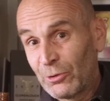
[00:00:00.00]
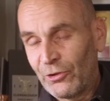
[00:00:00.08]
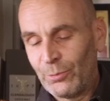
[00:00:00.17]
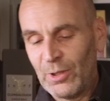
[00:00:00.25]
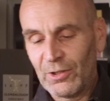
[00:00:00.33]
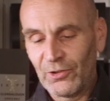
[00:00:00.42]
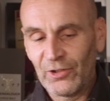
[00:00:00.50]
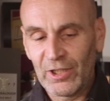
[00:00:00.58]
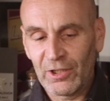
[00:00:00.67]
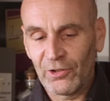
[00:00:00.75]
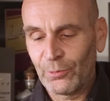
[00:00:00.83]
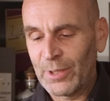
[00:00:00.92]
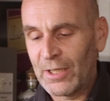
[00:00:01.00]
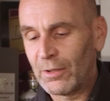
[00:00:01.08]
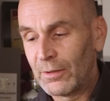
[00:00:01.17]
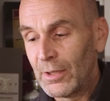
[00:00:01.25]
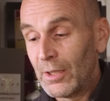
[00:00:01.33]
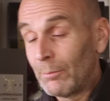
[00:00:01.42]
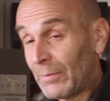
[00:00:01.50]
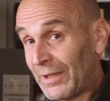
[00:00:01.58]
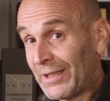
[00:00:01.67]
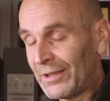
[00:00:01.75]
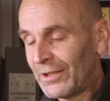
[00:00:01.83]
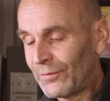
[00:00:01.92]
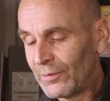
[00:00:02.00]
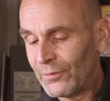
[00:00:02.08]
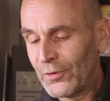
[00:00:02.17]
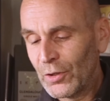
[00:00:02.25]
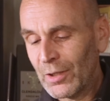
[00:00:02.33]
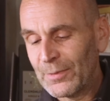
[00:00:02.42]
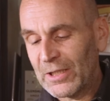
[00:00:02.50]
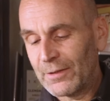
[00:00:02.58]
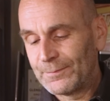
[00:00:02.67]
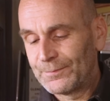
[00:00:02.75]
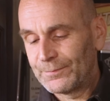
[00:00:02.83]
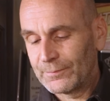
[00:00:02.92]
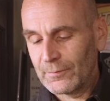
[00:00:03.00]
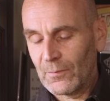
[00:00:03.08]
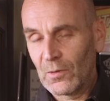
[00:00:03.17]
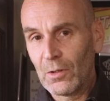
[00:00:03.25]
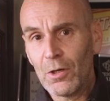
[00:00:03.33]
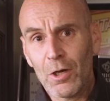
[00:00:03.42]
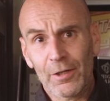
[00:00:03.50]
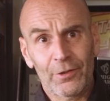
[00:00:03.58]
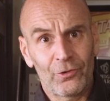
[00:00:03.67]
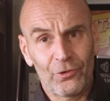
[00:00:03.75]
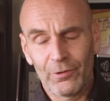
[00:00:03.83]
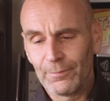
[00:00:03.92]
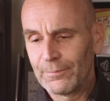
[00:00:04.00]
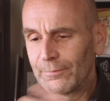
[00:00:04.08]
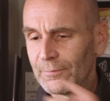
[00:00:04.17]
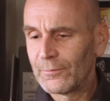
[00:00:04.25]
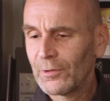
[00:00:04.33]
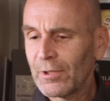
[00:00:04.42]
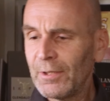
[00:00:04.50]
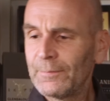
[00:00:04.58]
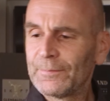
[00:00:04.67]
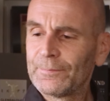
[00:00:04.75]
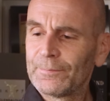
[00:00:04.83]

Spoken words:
more sweetness there as well, but then a different fruit coming in. Orange, okay?